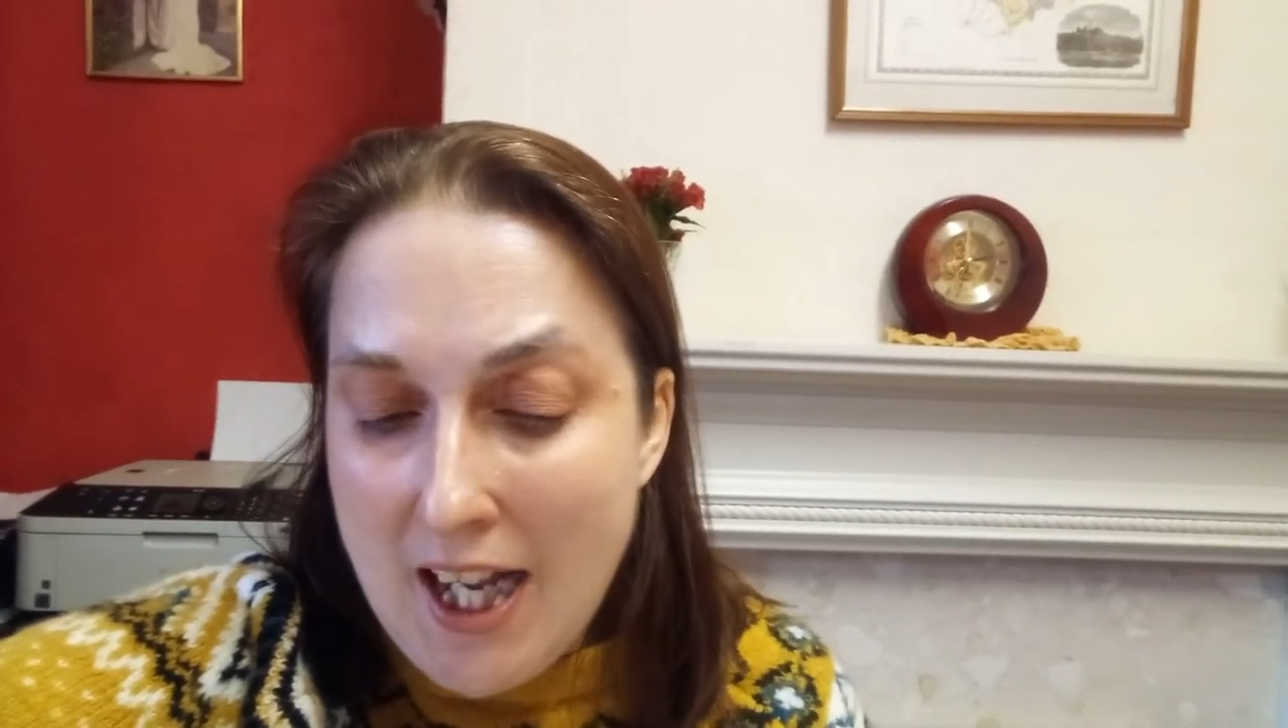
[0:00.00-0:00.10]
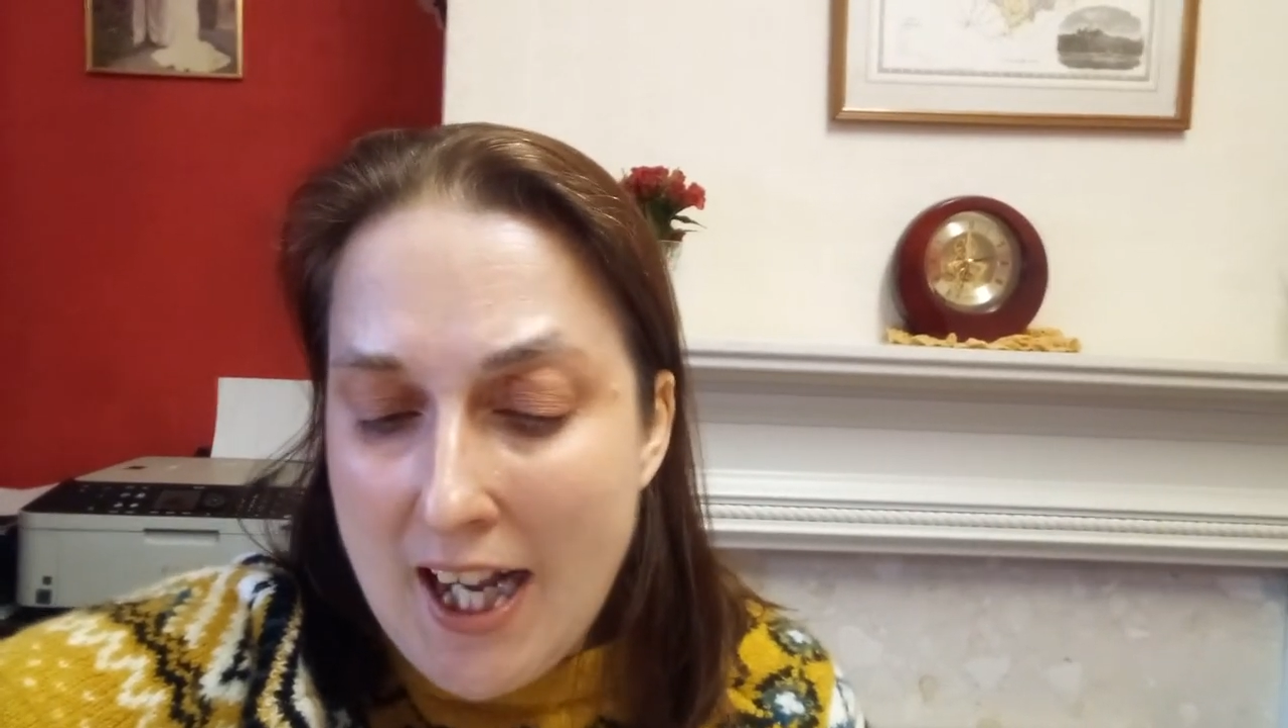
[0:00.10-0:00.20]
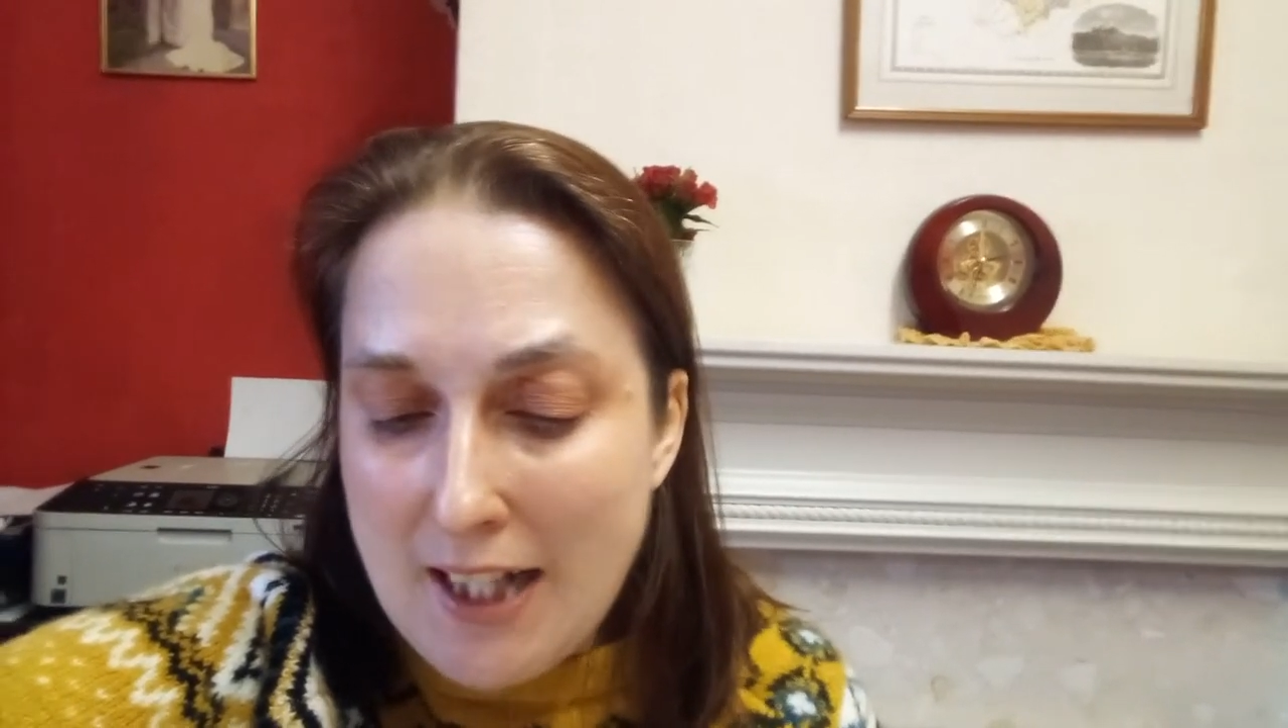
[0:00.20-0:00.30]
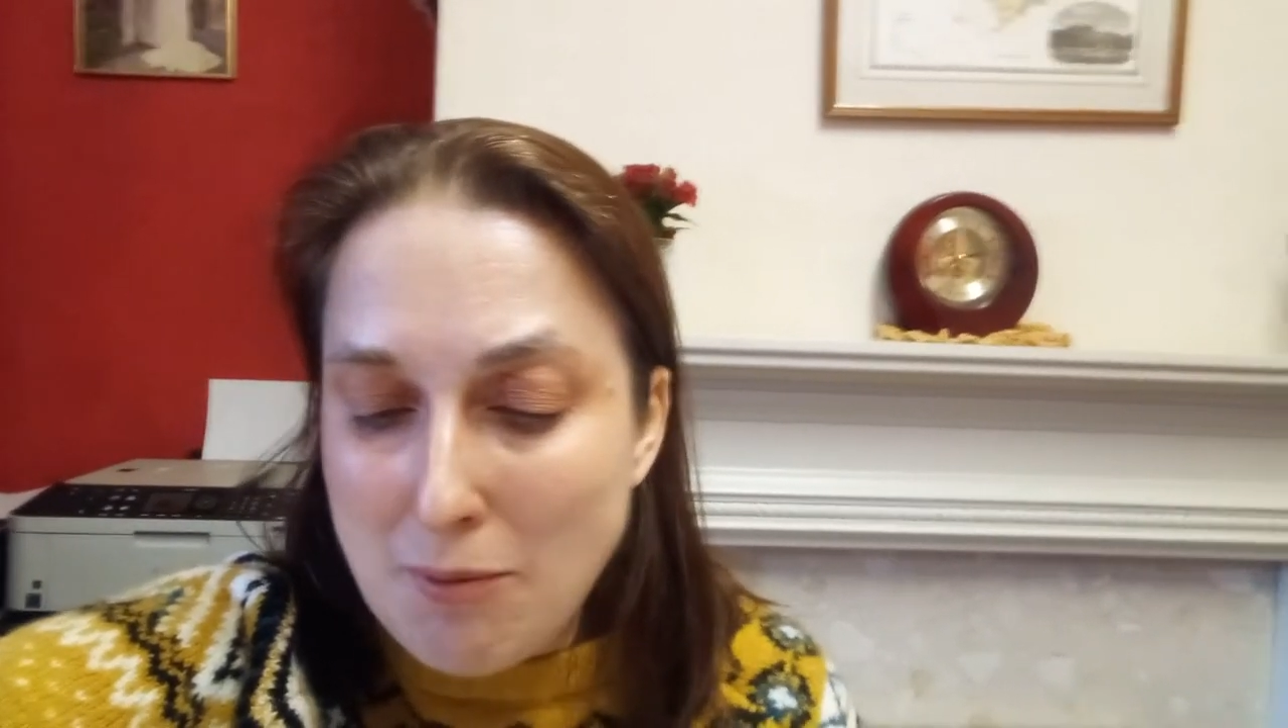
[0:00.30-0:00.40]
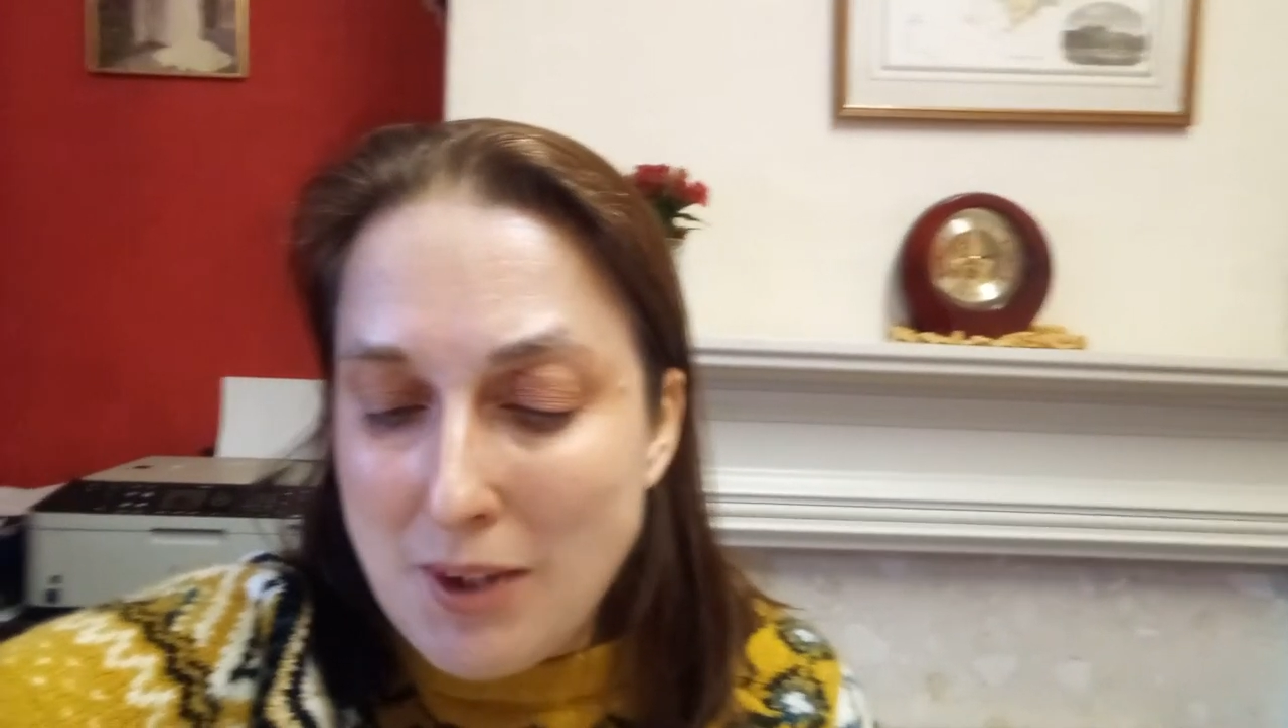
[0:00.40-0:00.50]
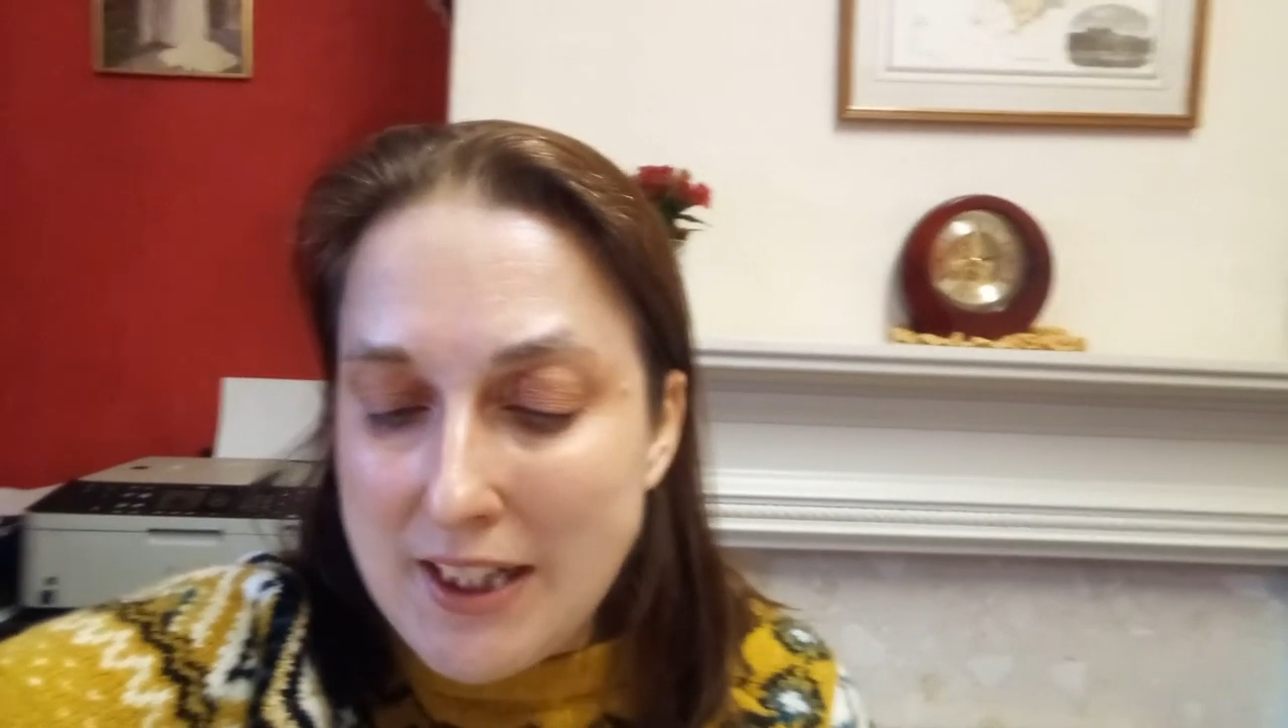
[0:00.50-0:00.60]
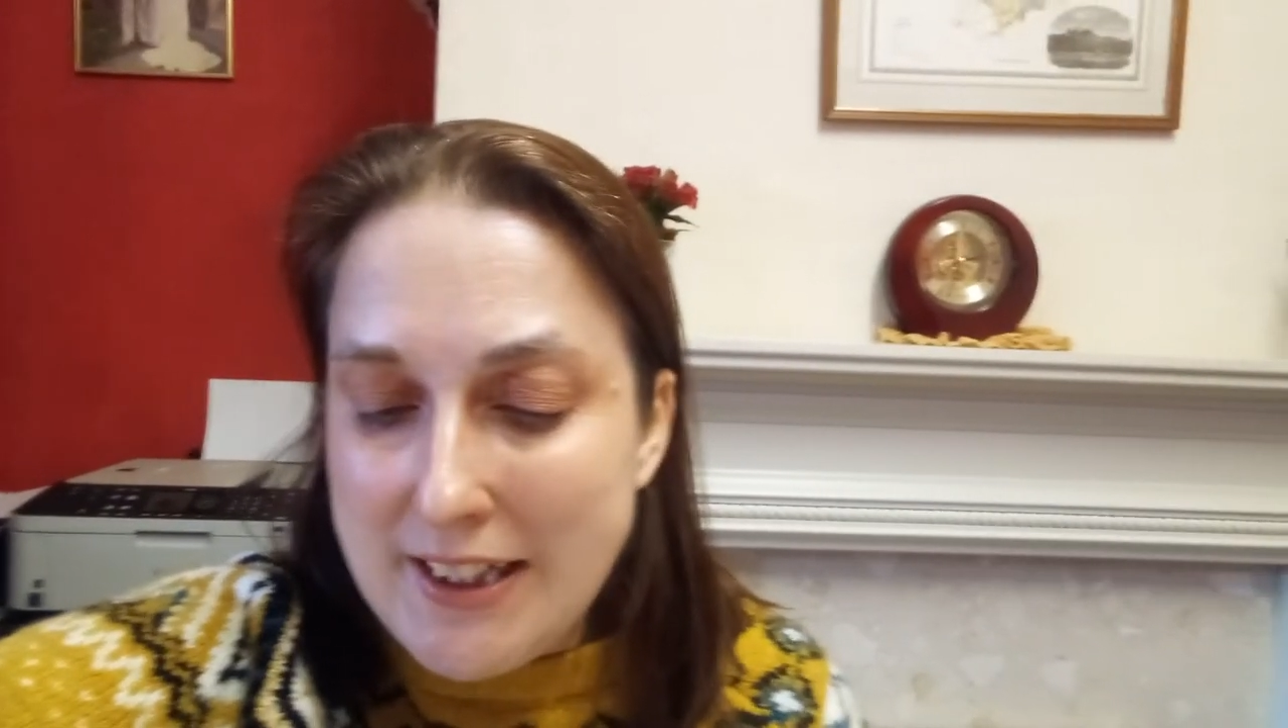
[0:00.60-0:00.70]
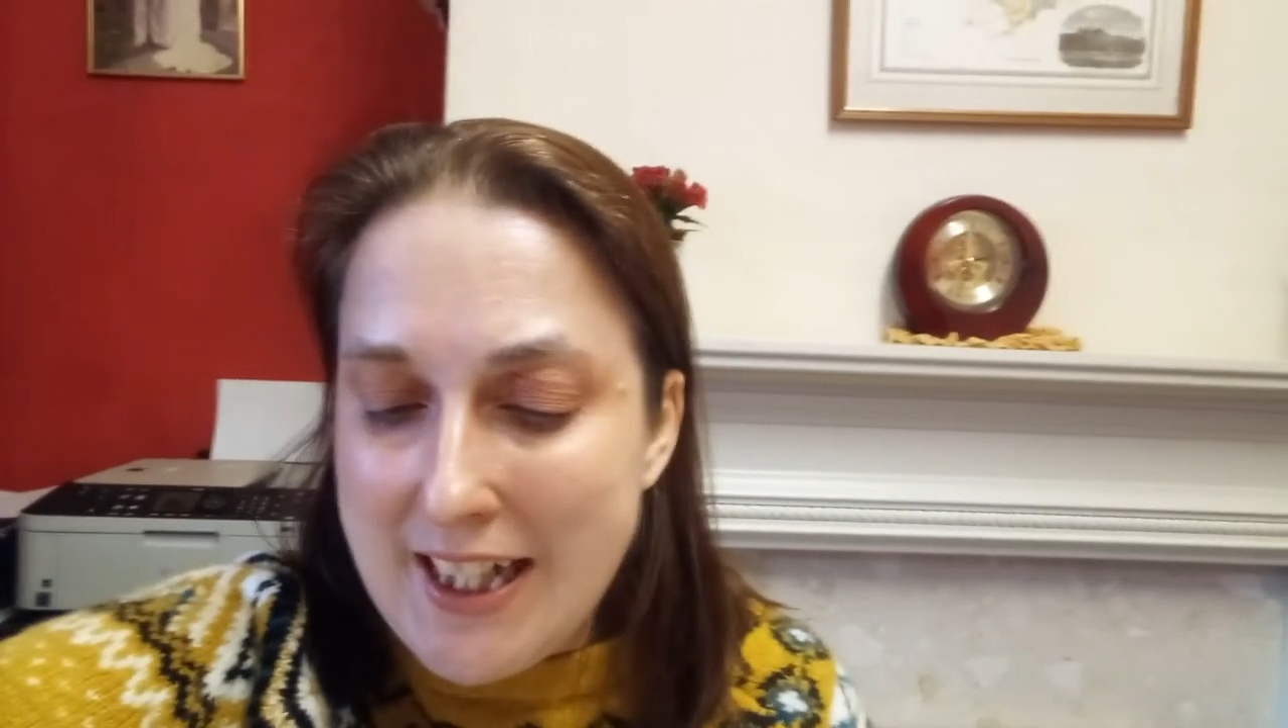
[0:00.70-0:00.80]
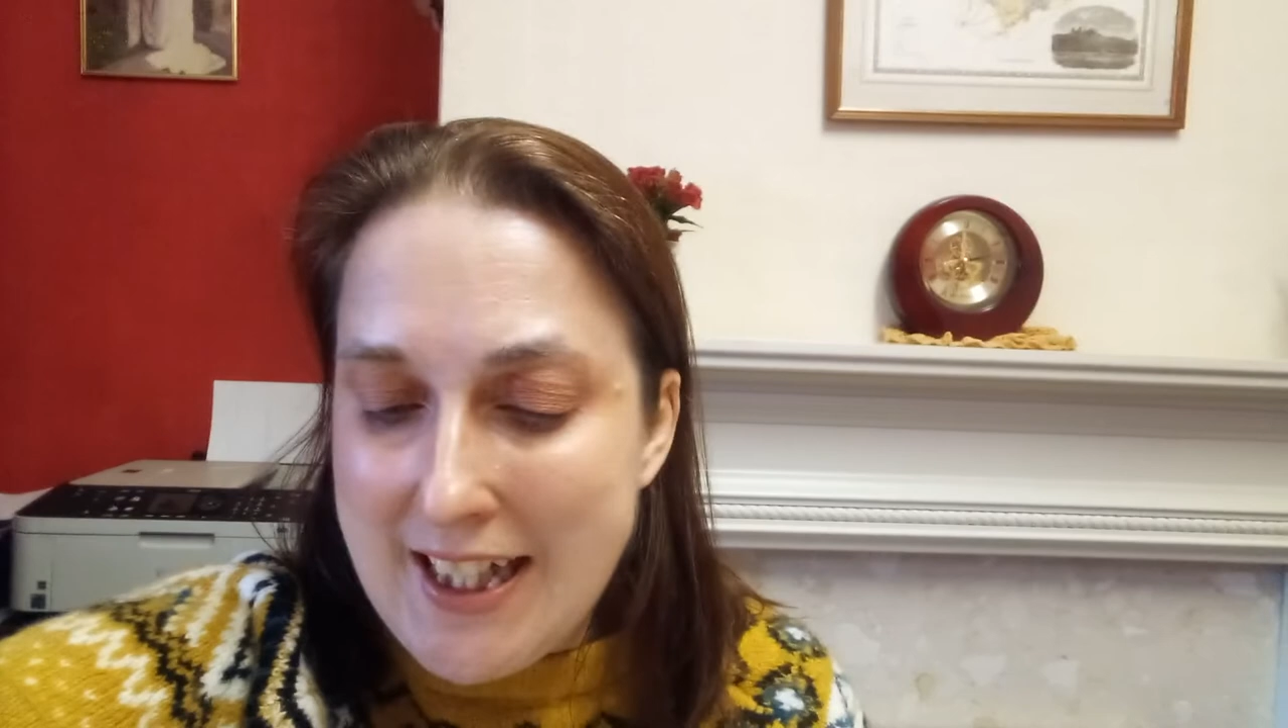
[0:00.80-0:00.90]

Halloween